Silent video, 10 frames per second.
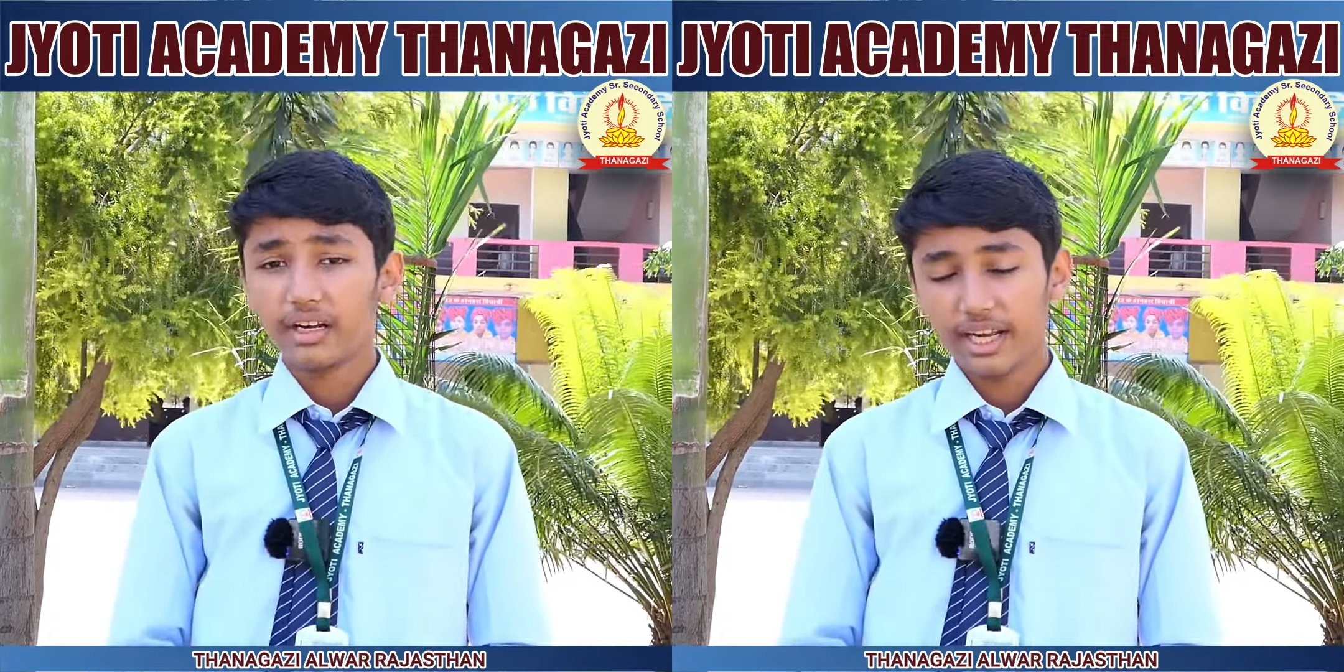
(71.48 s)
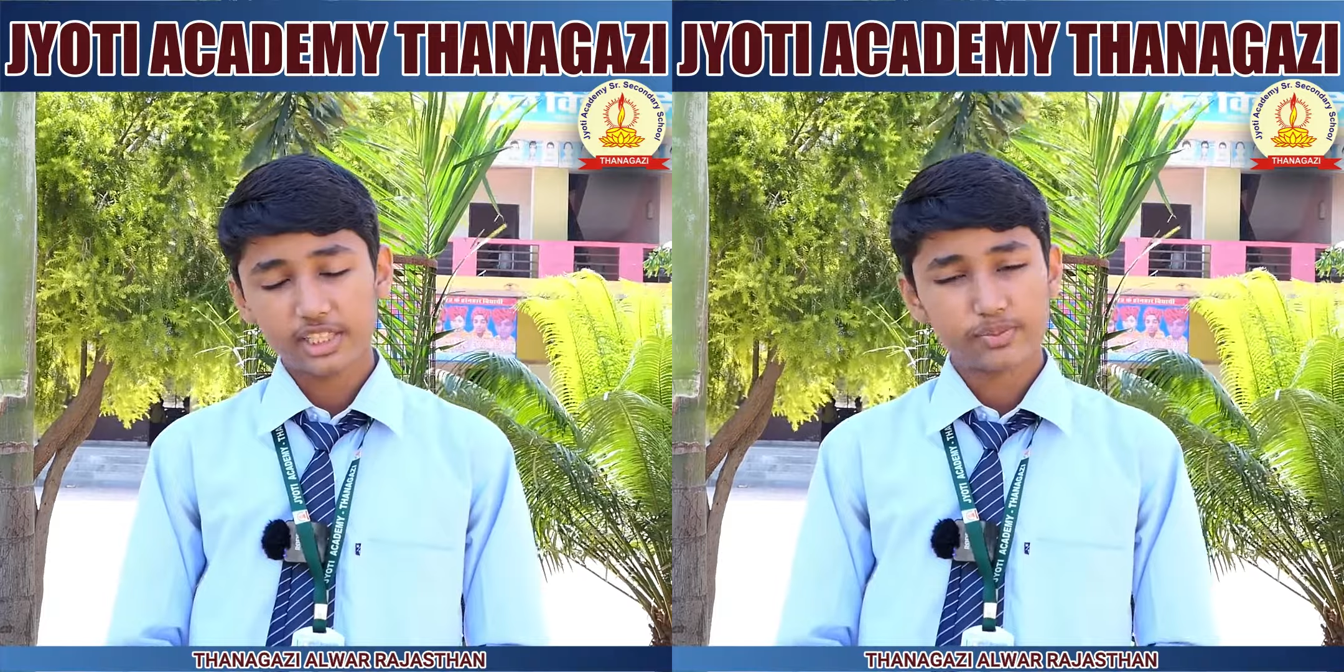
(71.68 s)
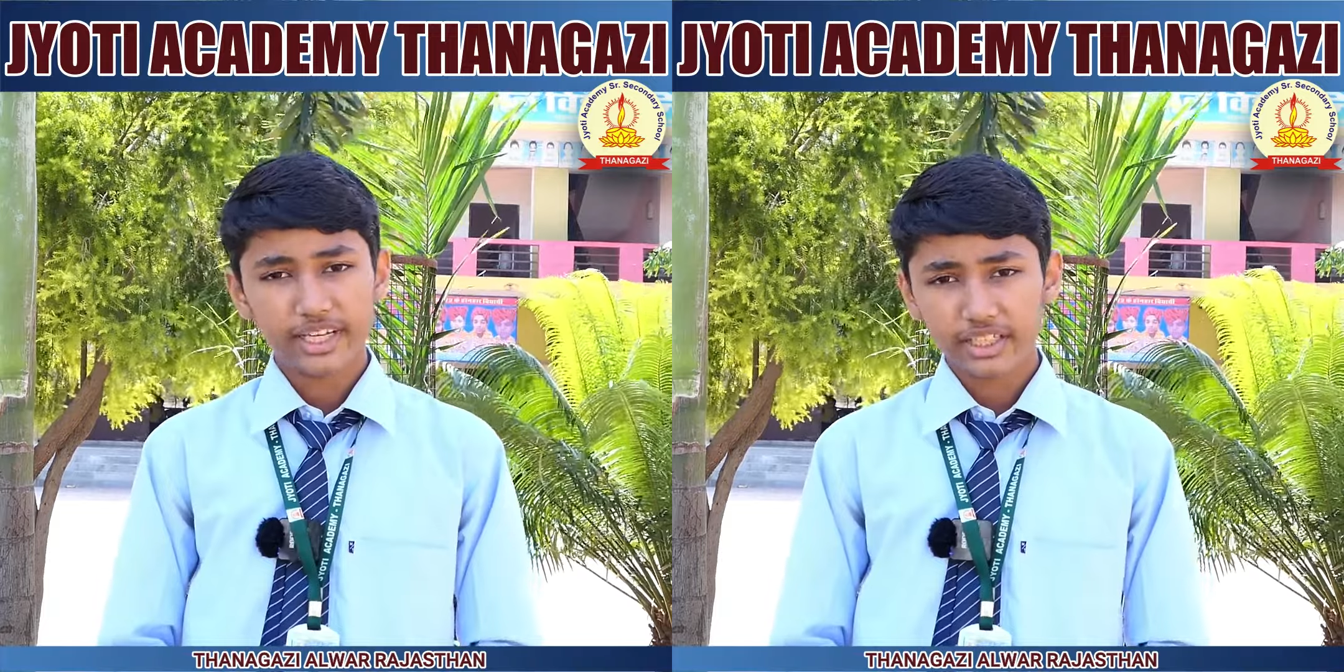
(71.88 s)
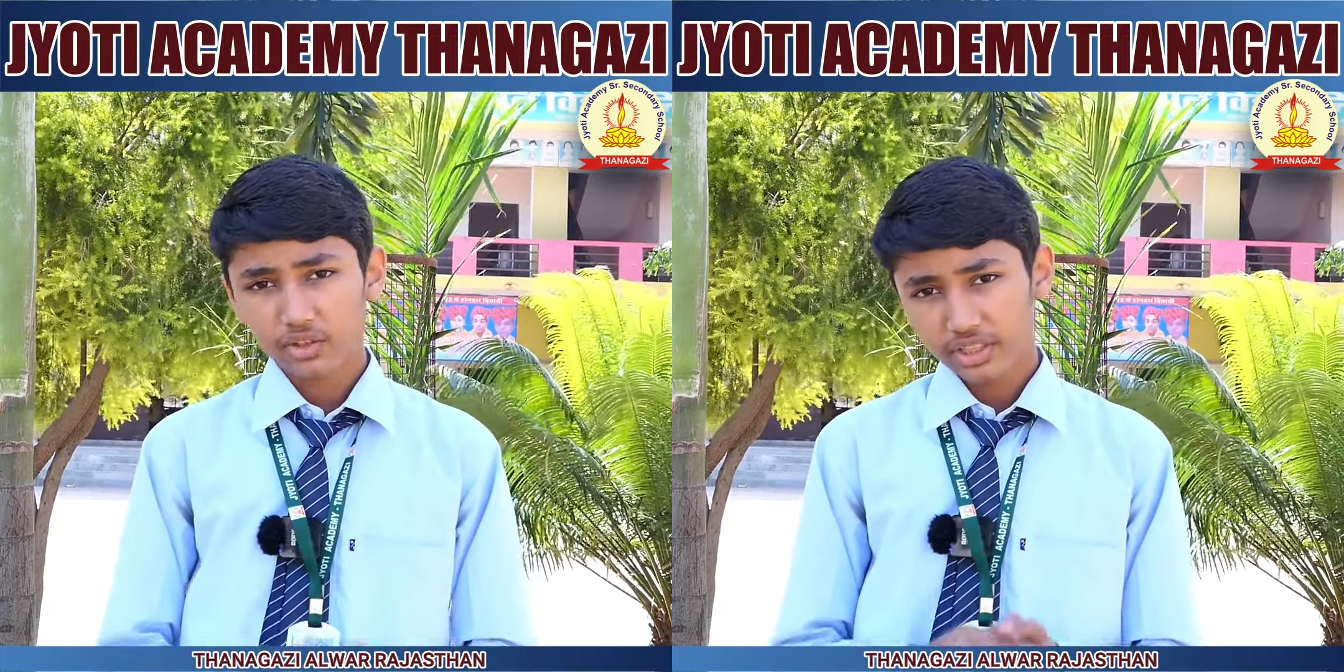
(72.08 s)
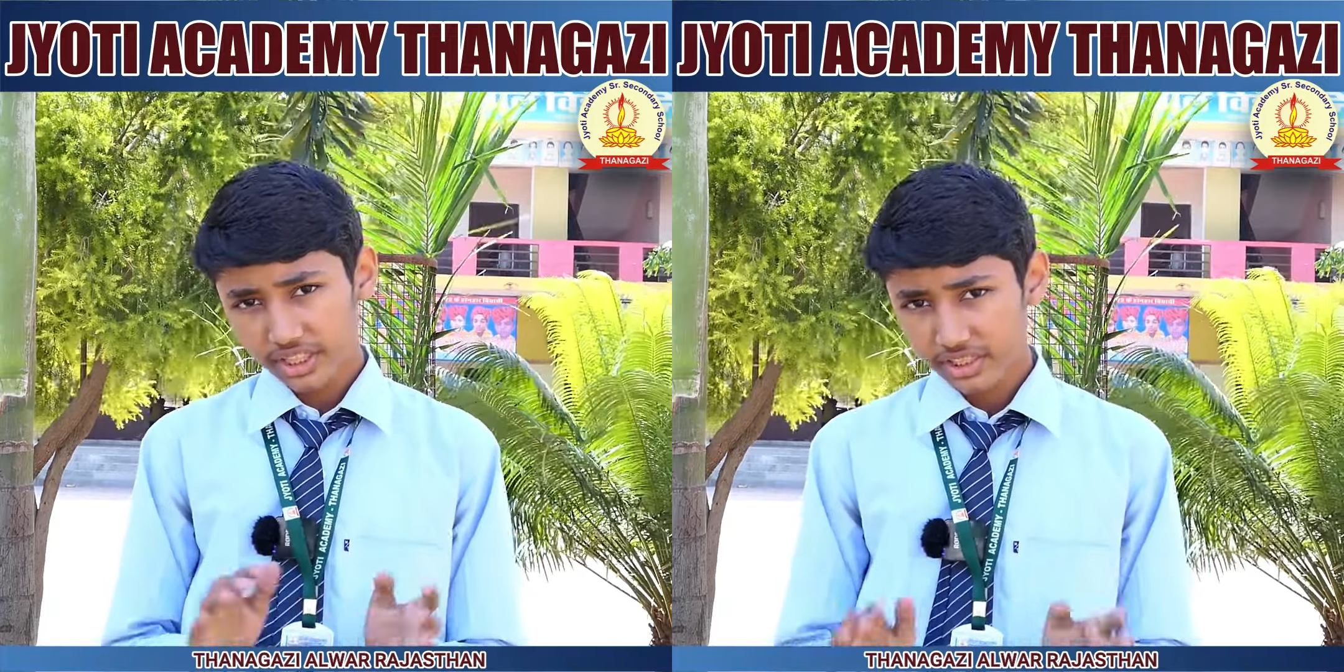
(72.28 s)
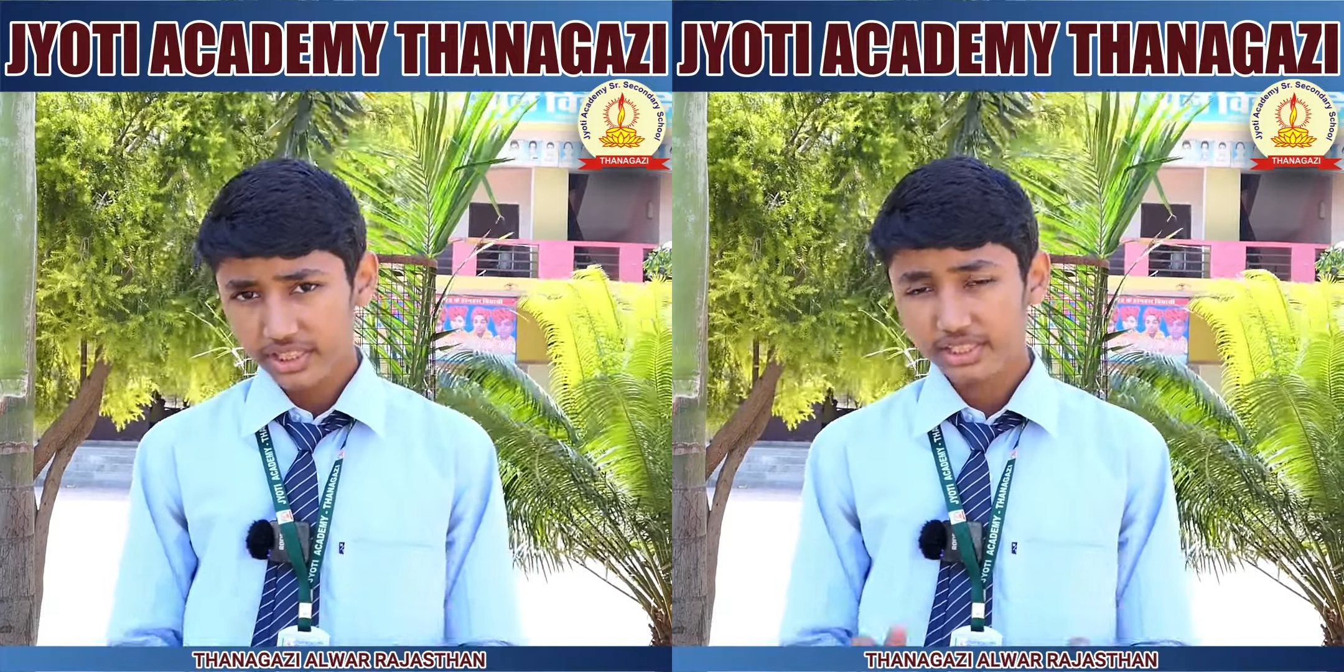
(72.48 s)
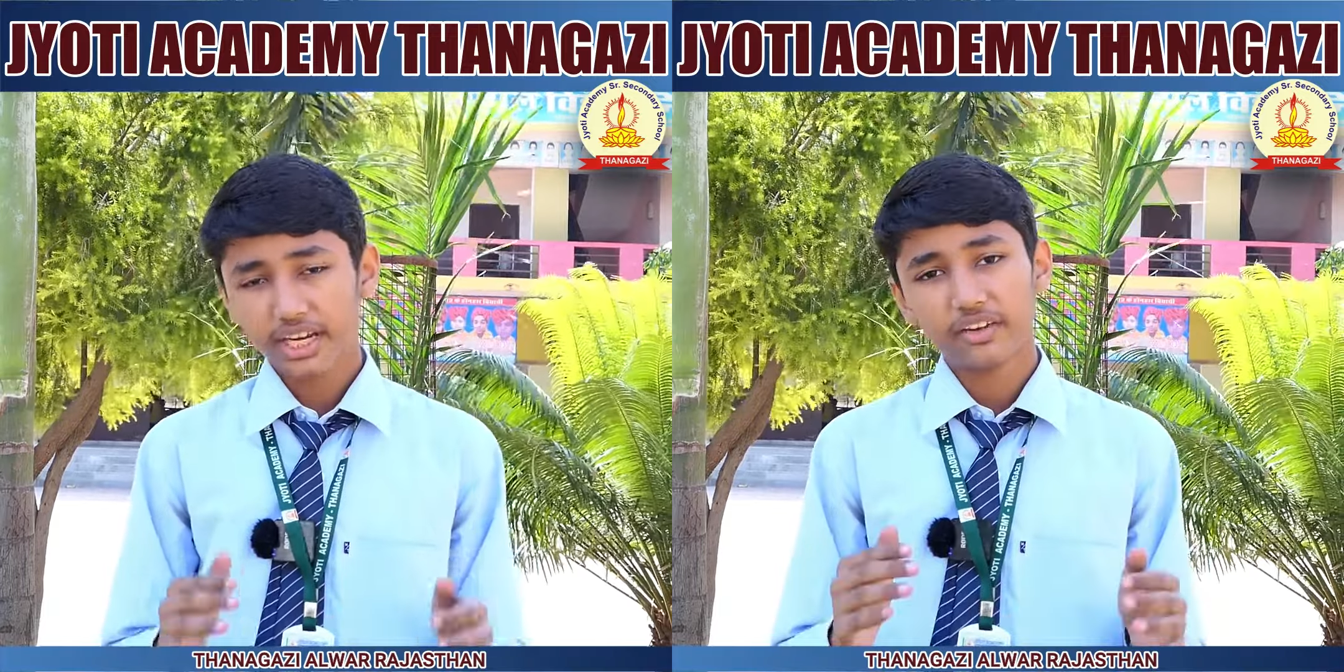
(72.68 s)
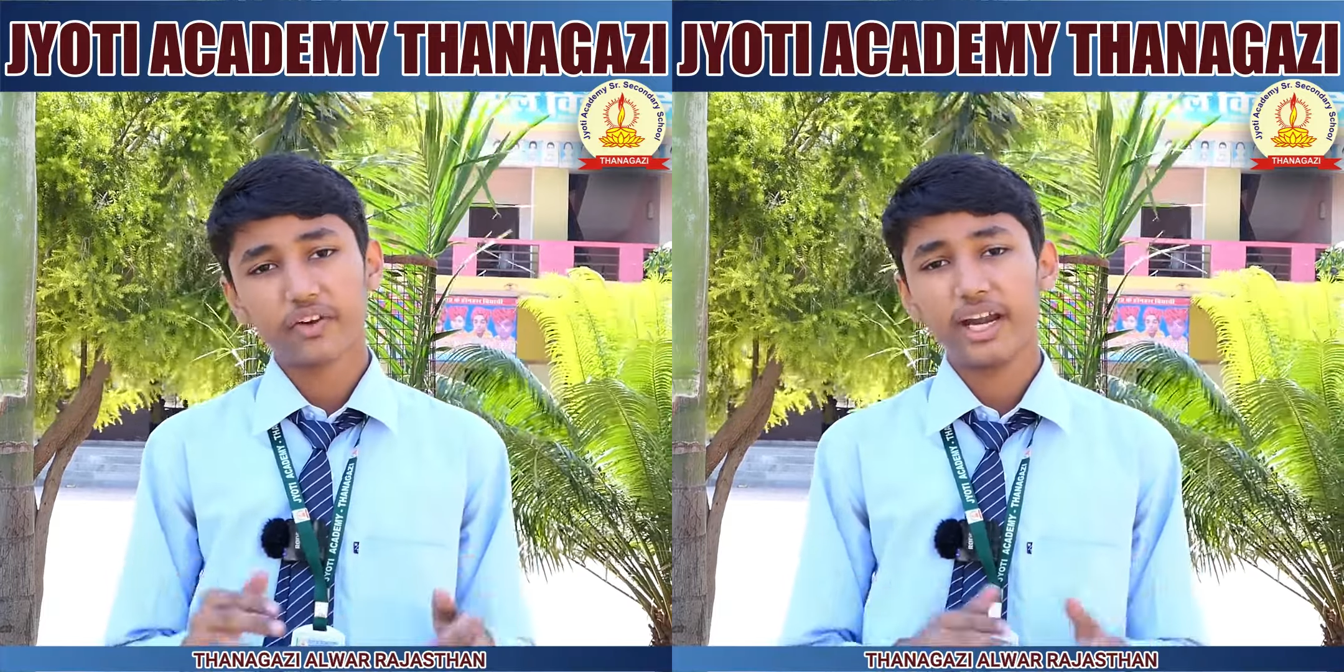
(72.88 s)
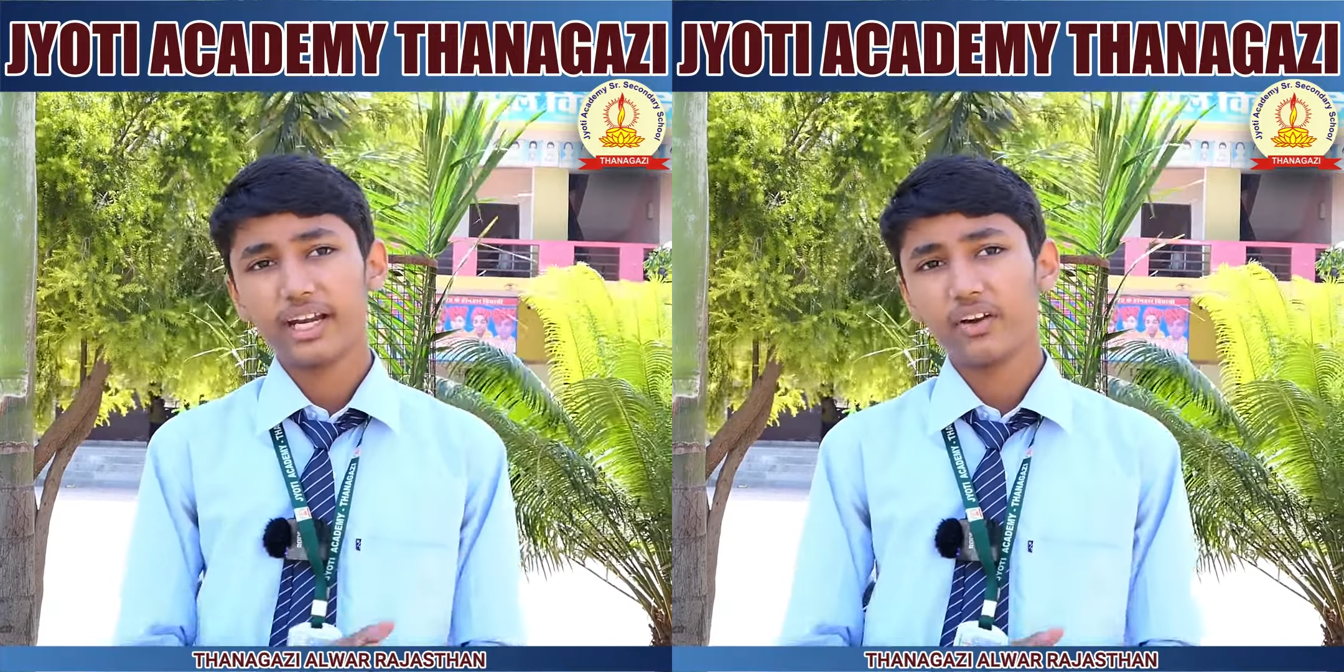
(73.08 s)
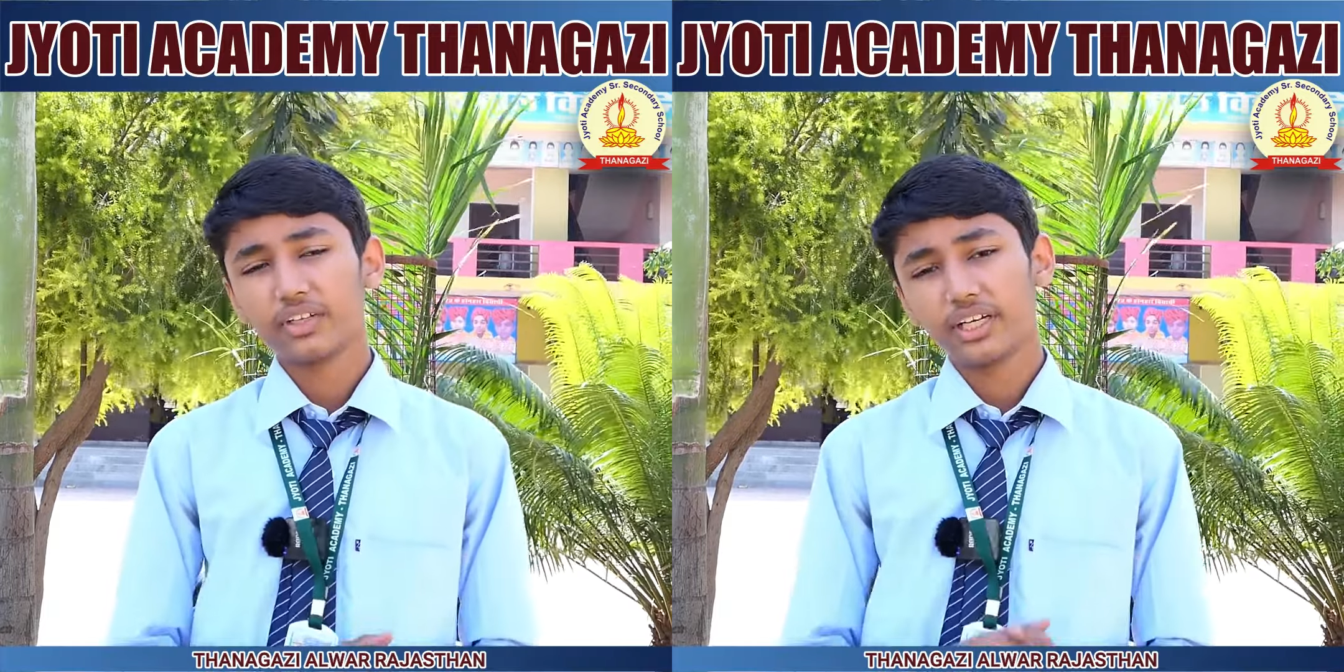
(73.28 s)
Respect your teachers and find
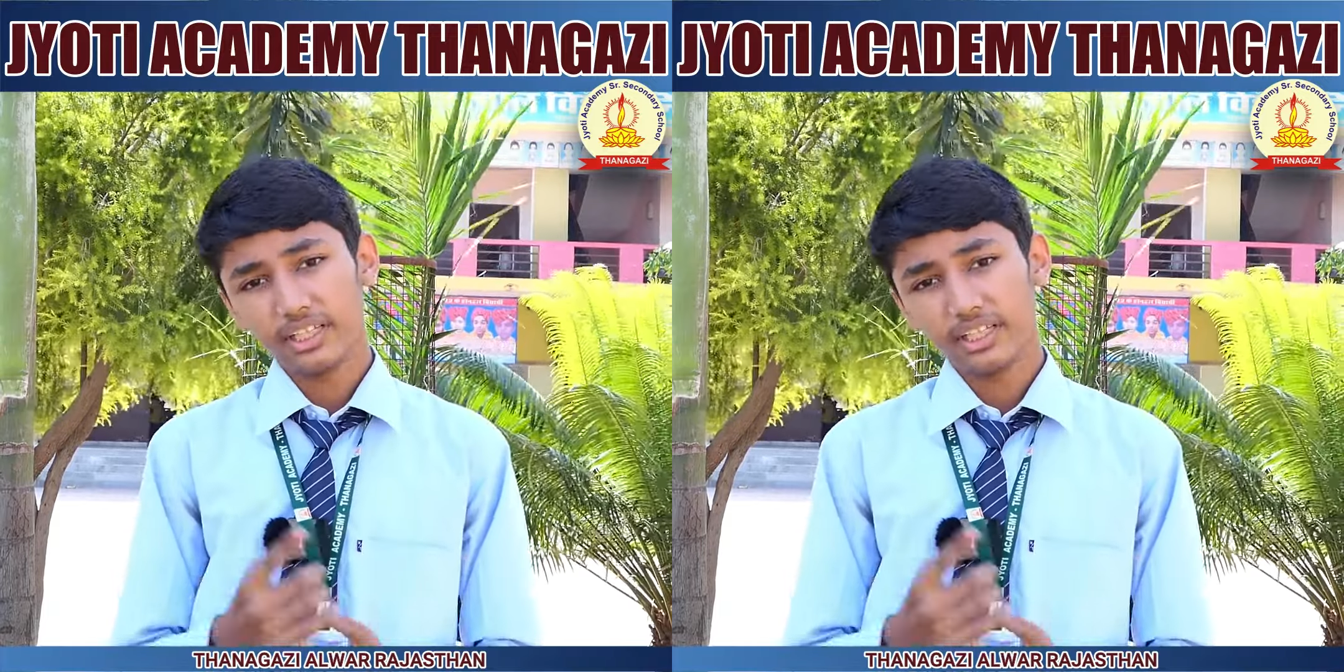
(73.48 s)
out a